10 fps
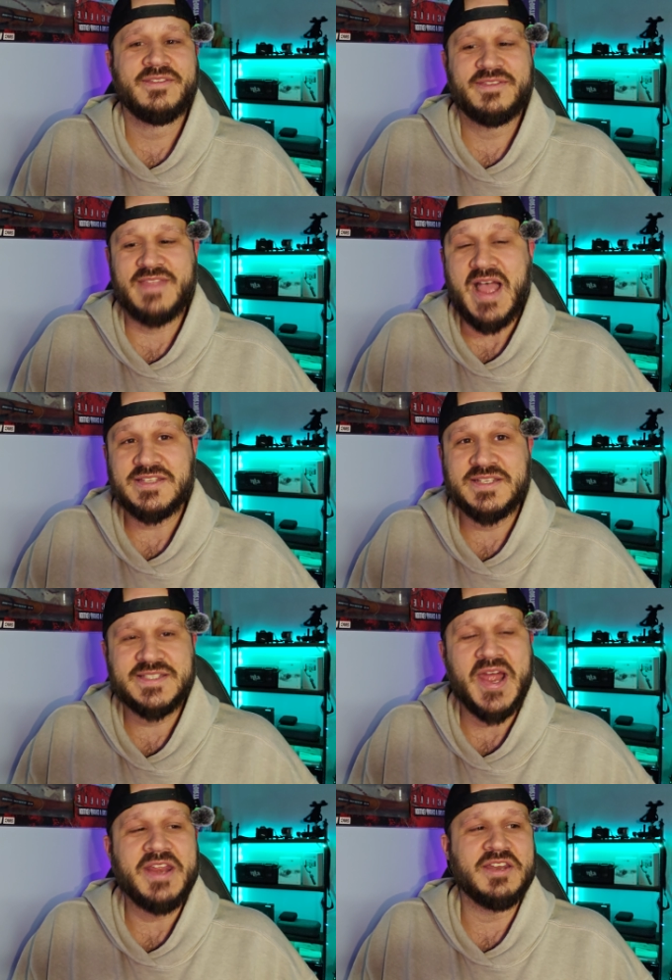That's
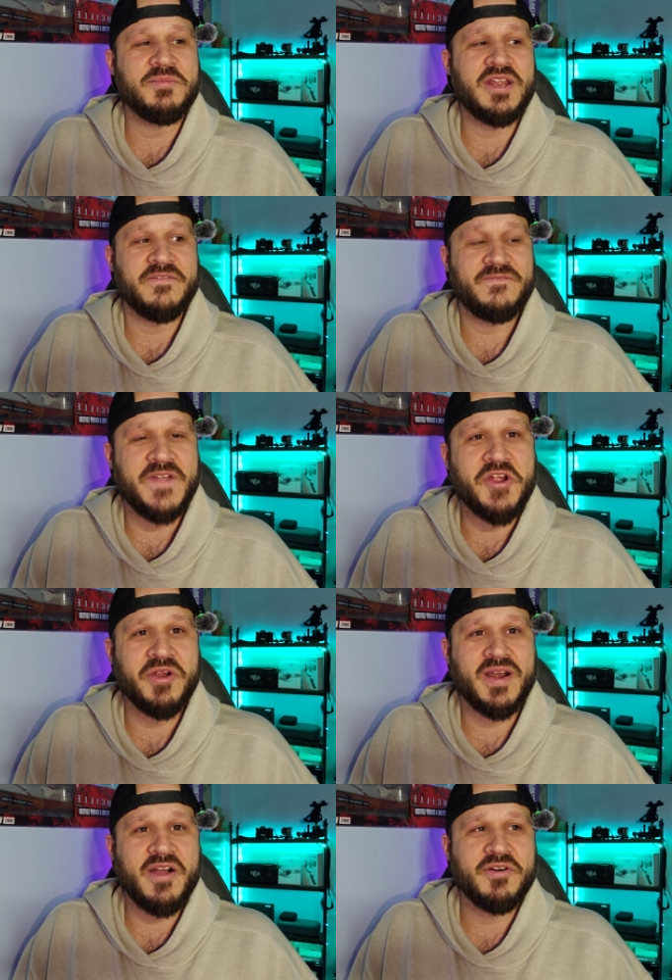exciting to me to
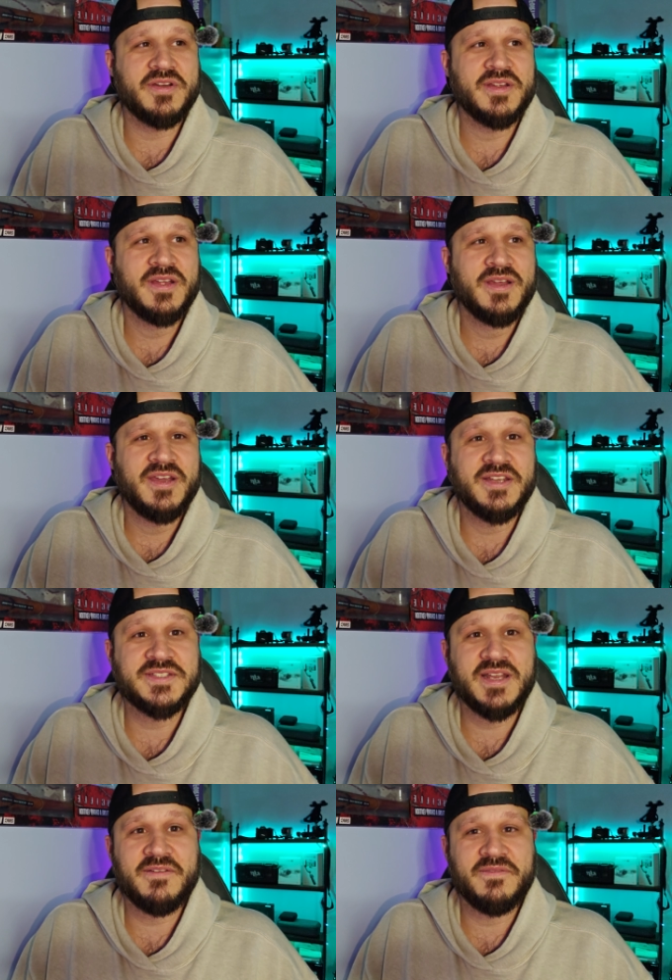figure it out
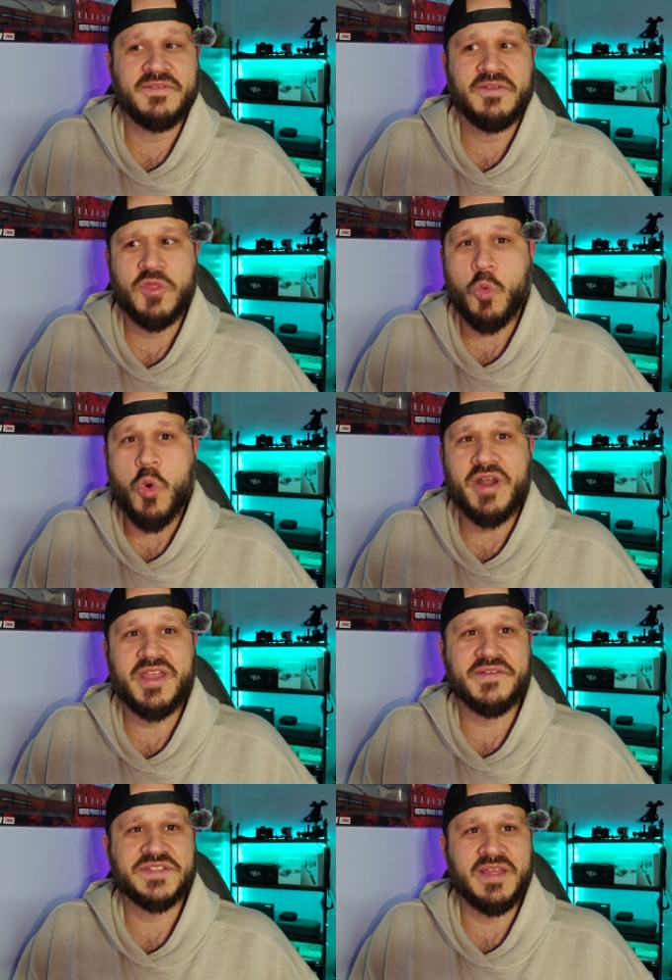instead of the what
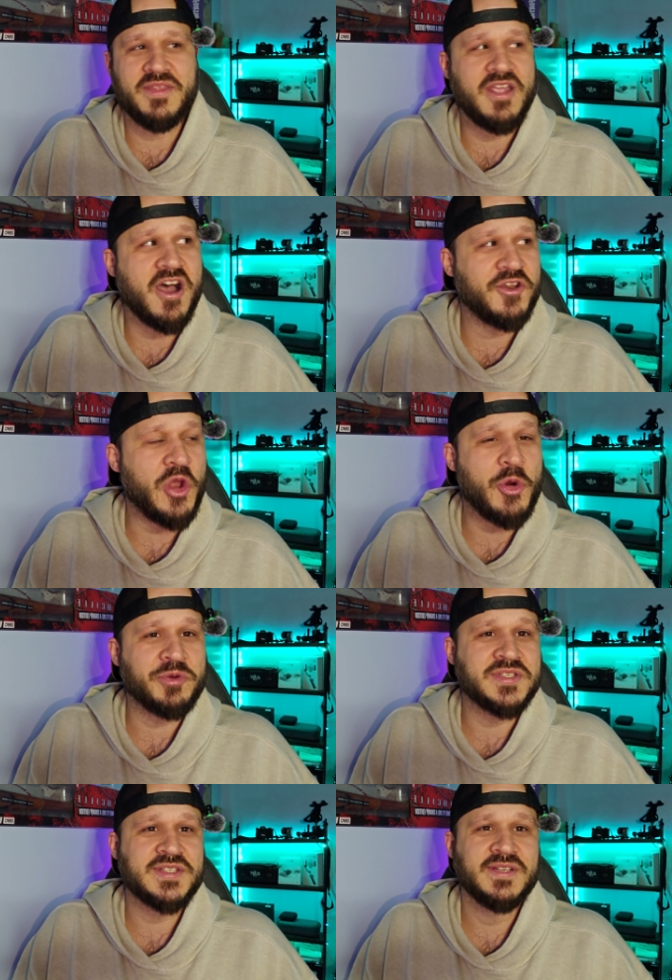ifs and the
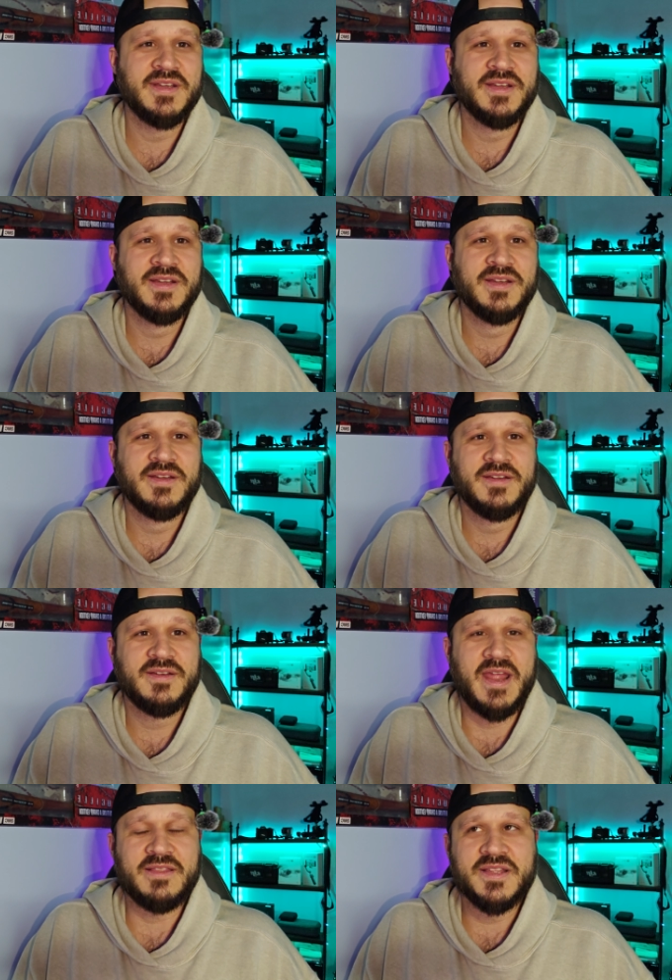unknowns
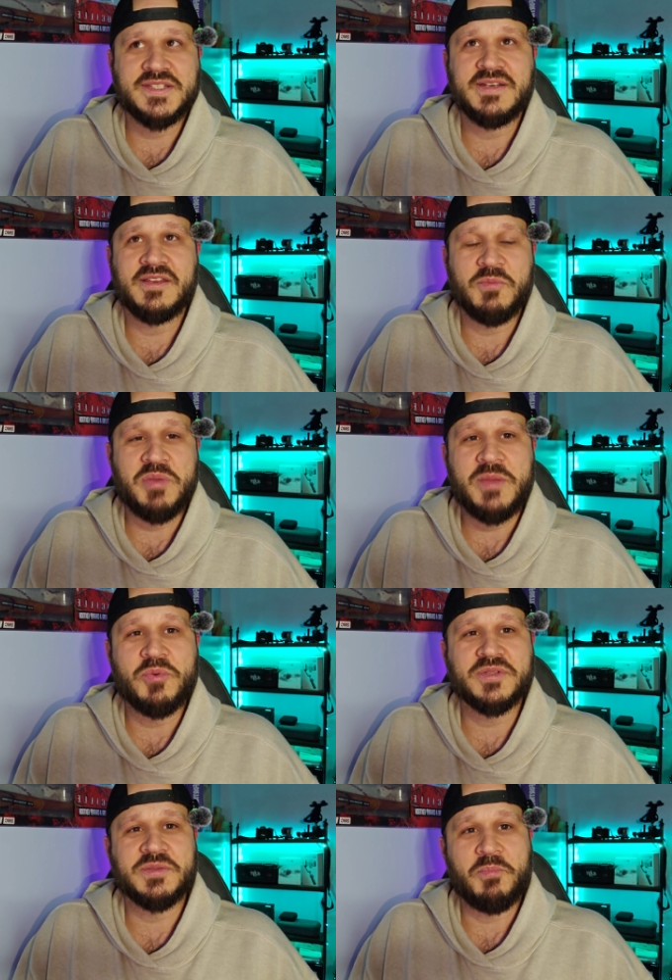and listening to
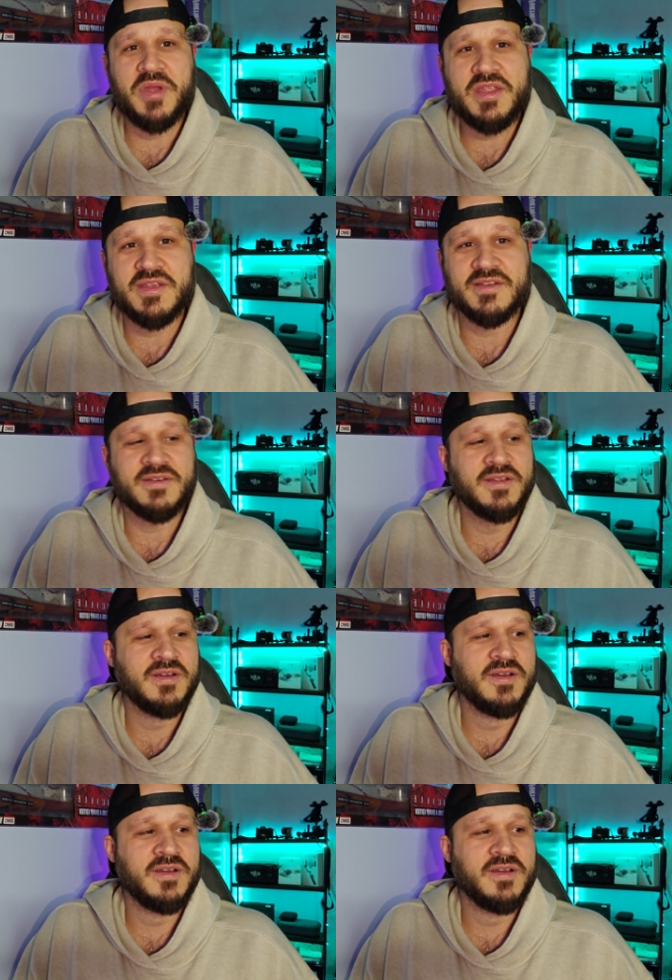people's opinion.